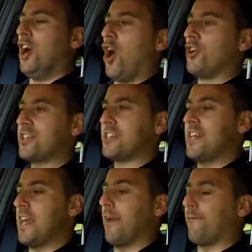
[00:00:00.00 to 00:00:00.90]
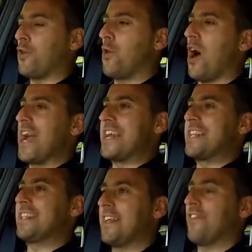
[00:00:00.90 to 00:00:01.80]
Honestly, if you are
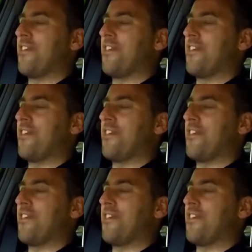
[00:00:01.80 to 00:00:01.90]
in